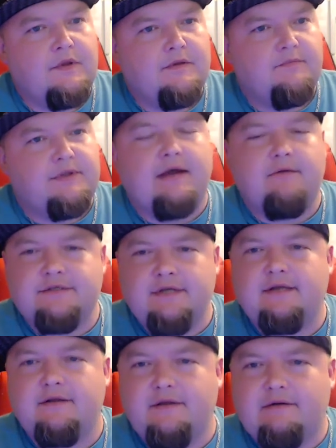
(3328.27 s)
but that was
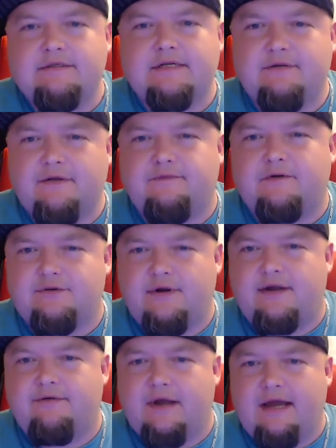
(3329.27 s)
like that was like the first
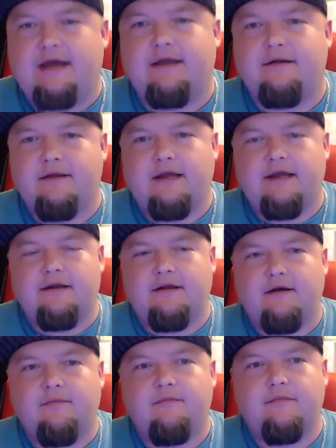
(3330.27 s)
one I ever had, and
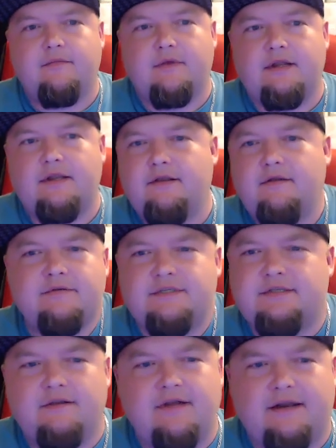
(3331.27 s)
um, and there was
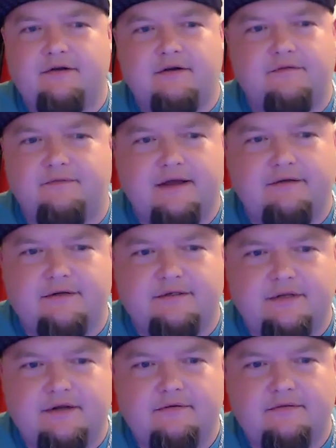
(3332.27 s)
just a lot of good flavors,
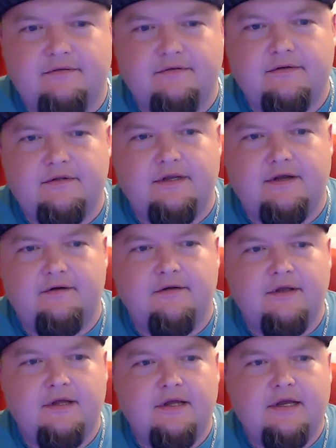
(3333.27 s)
you know. You know?
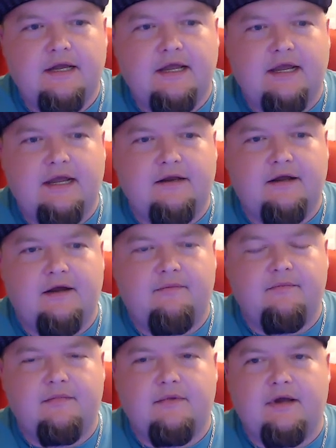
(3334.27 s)
And
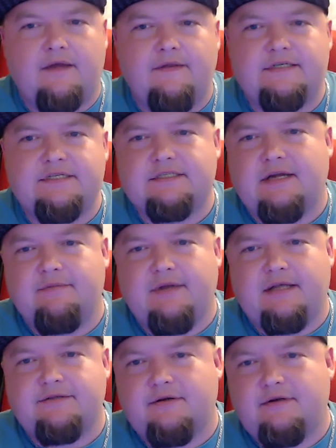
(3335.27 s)
um, I think she stopped
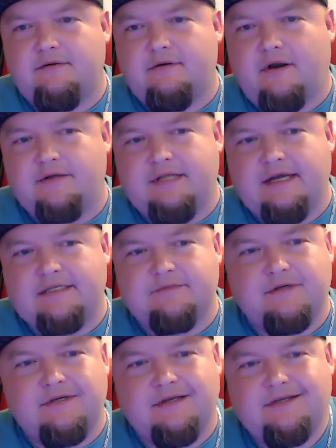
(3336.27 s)
answering our texts
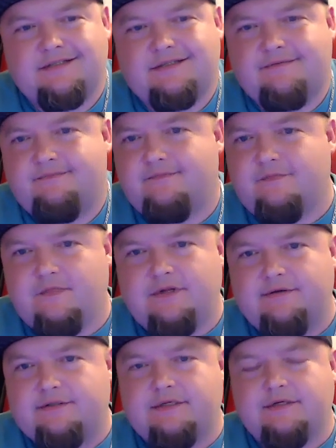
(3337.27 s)
because you
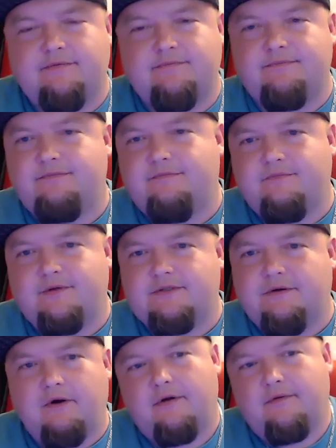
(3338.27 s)
know, she was
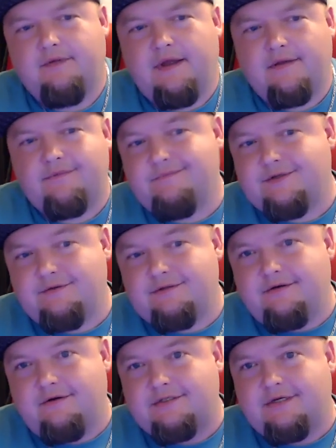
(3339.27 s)
doing her own thing. She was
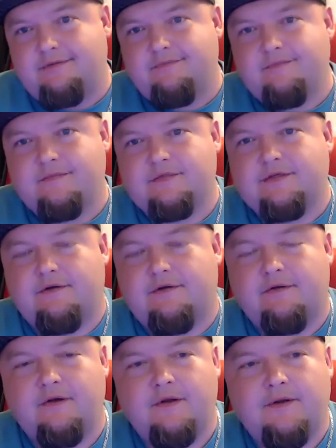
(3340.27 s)
doing her shit.
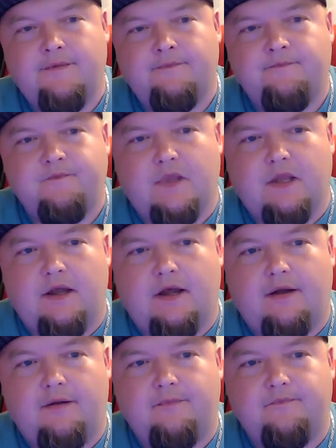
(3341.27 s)
So,
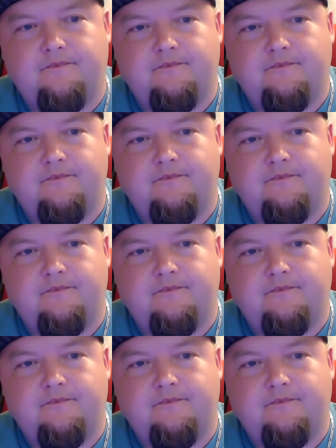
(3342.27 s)
um,